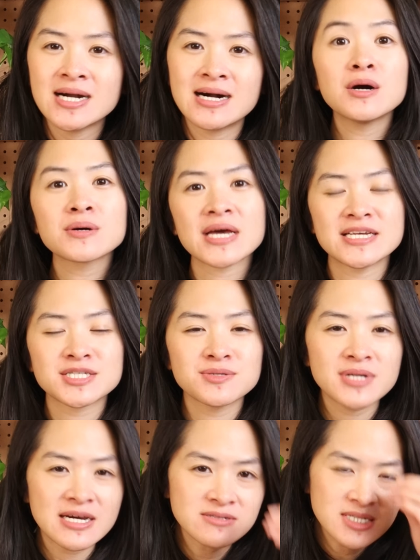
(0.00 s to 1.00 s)
Okay, so
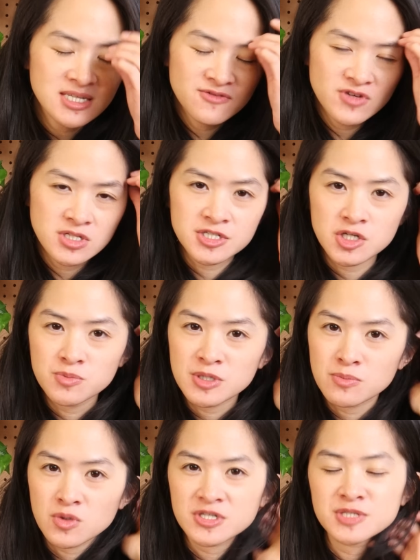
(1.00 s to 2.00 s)
now to give a little
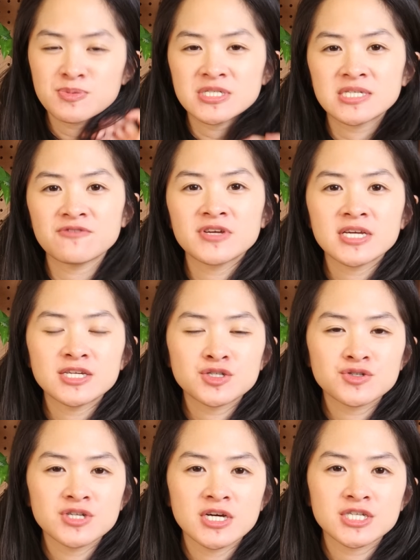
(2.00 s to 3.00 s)
bit more specific
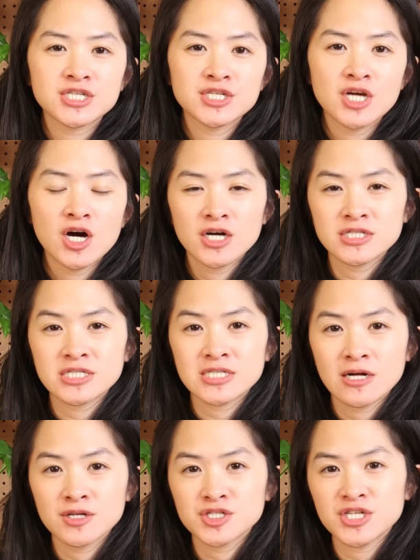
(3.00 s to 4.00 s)
introduction on
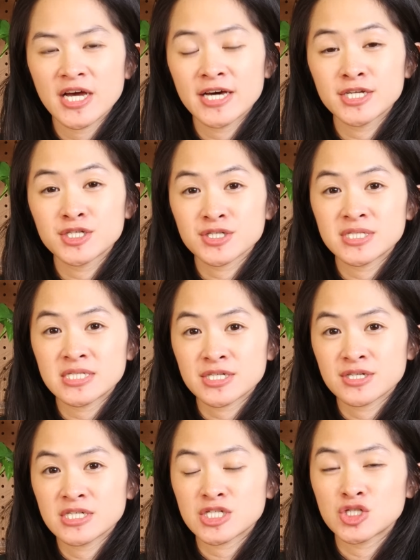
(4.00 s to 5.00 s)
Stalogy Editor
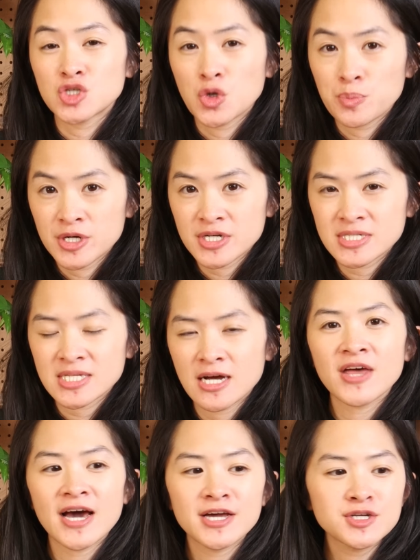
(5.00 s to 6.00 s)
Series notebooks.
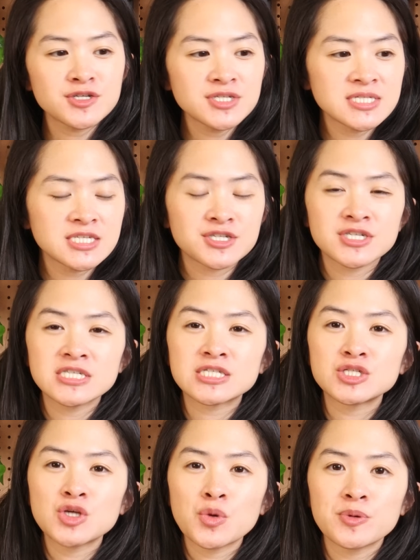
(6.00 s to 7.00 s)
The Editor Series
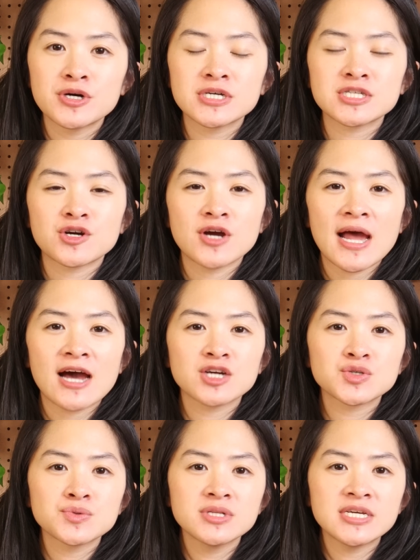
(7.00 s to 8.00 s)
notebooks are
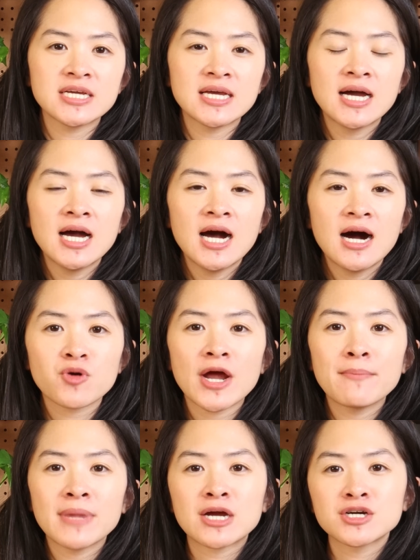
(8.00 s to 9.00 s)
actually
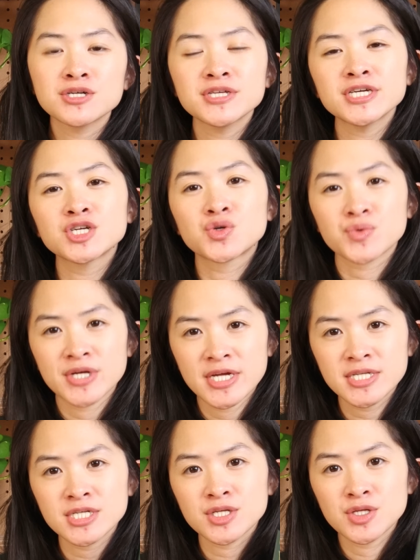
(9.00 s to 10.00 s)
primarily
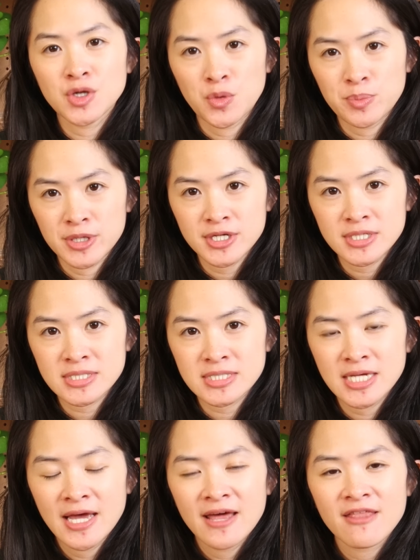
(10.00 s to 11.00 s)
grid
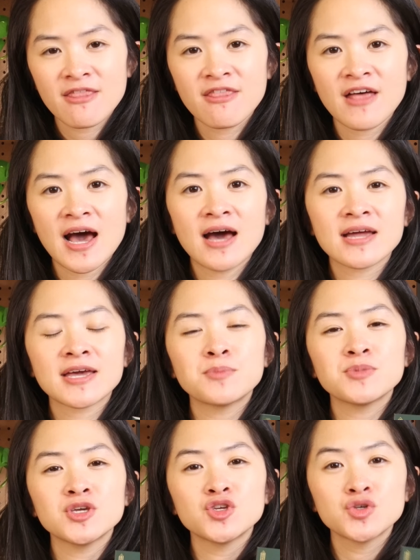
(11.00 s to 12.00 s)
notebooks that can
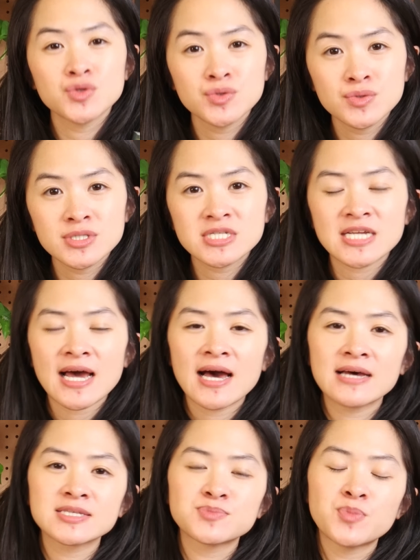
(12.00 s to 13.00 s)
be used
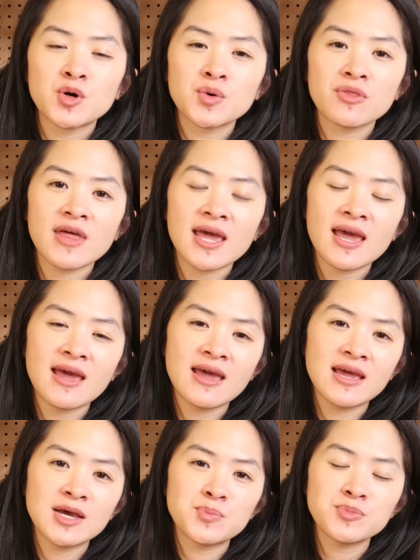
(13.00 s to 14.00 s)
as both
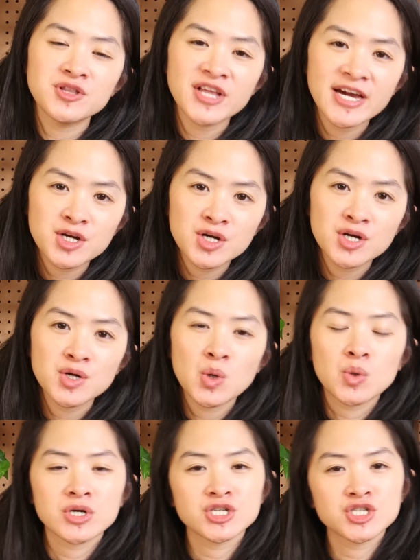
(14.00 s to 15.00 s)
a planner or